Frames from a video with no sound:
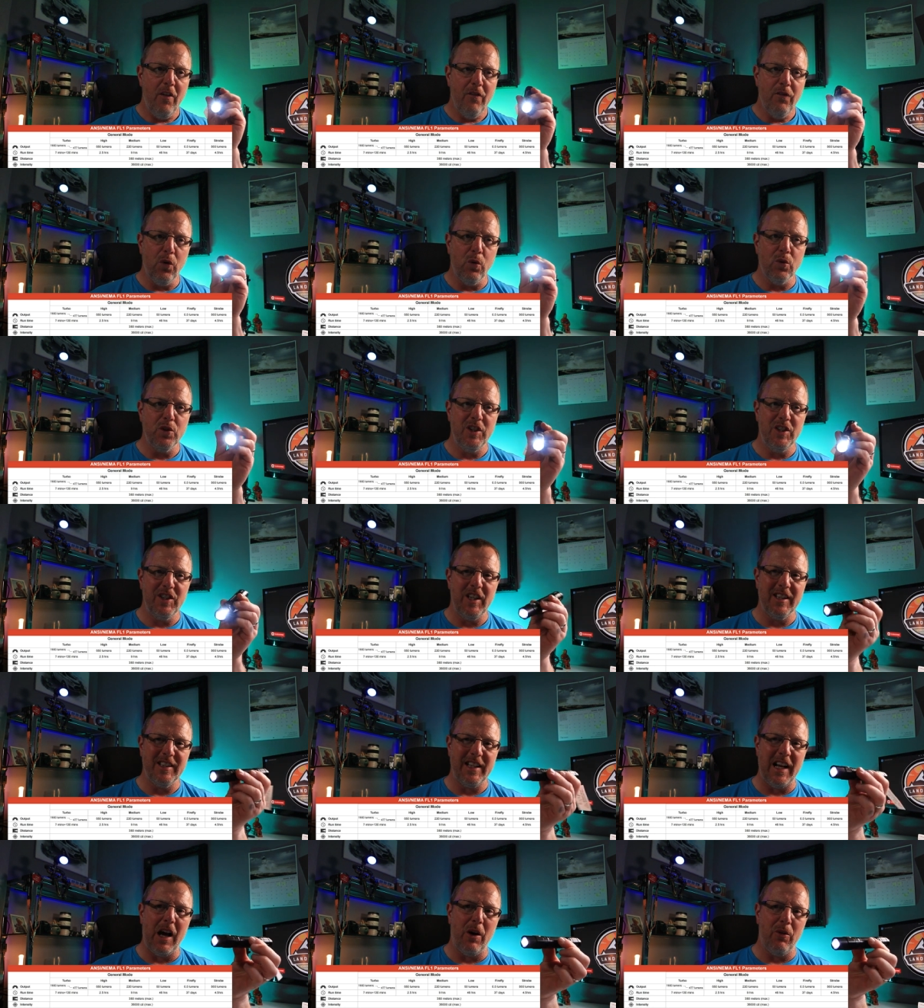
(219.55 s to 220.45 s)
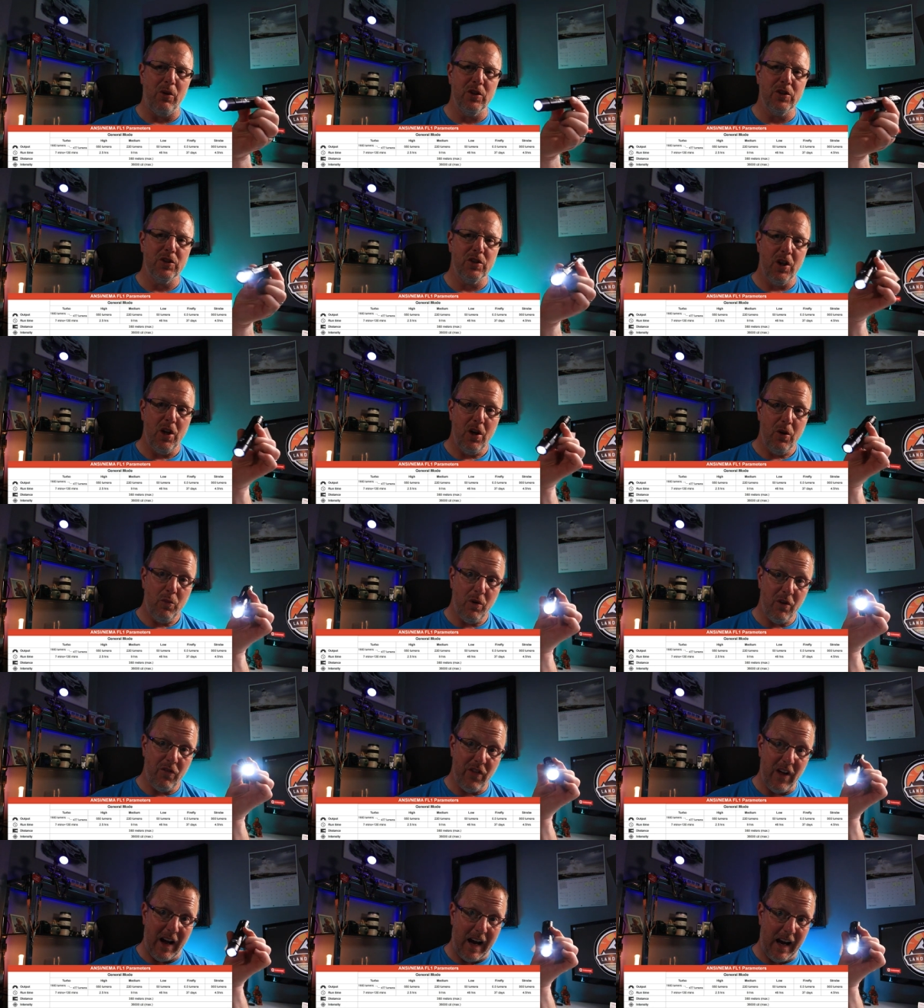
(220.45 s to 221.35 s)
forty-six hours
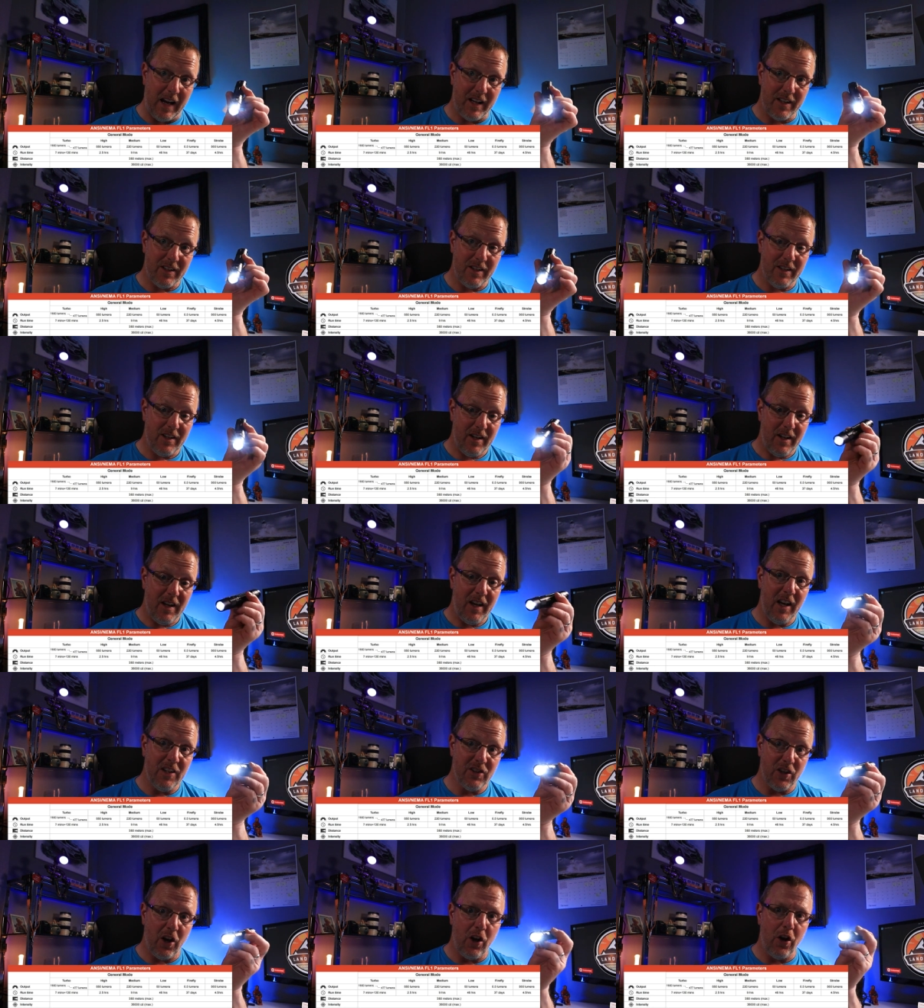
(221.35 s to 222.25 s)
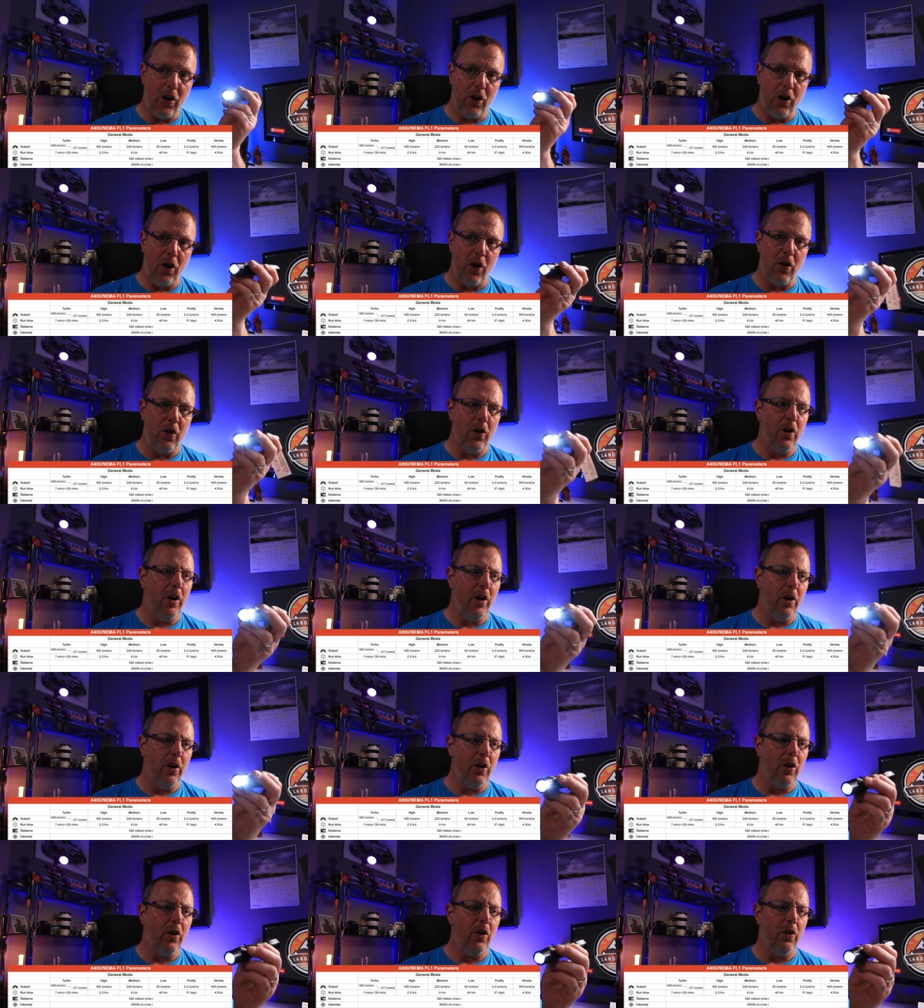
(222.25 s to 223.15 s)
with that is a long,
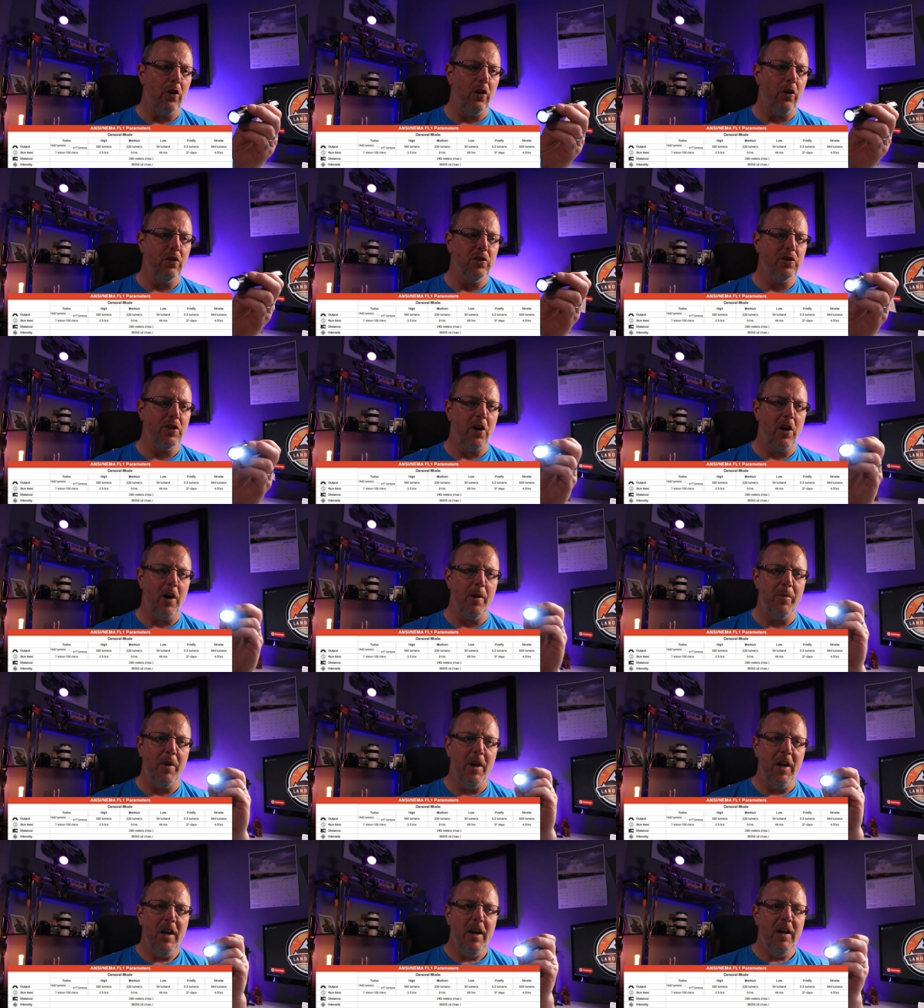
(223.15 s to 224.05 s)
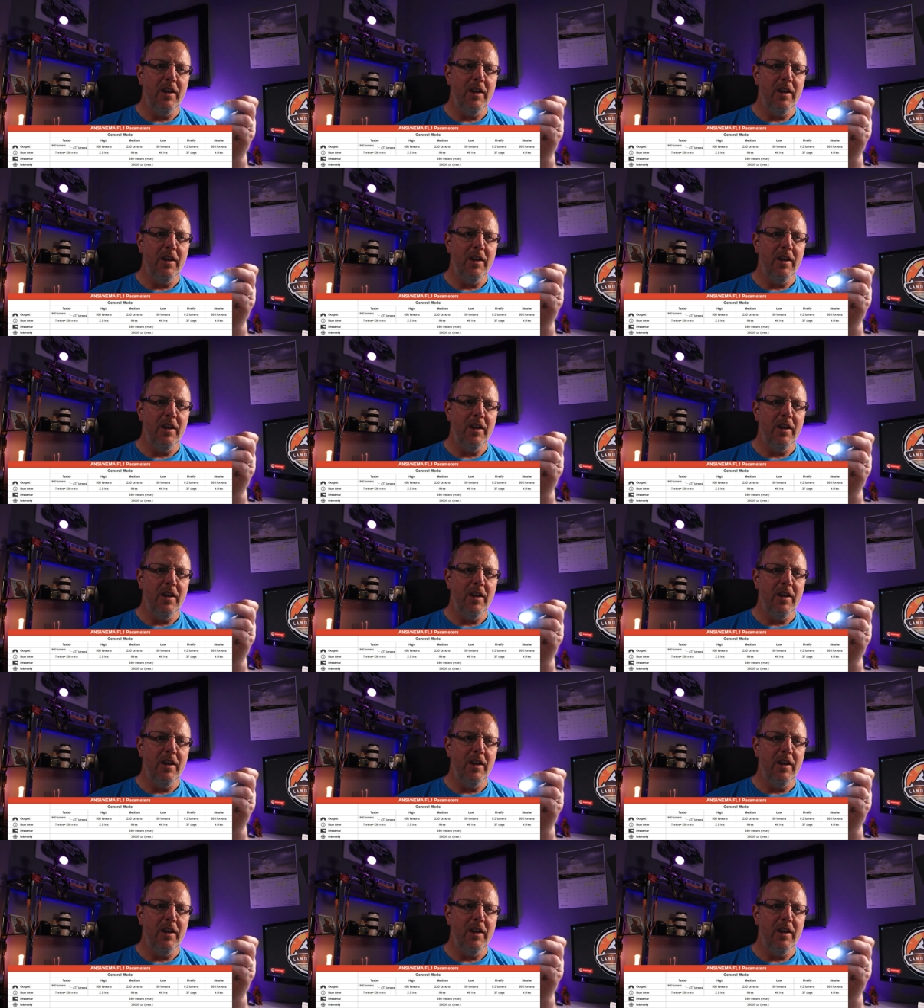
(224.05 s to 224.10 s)
a long, long time.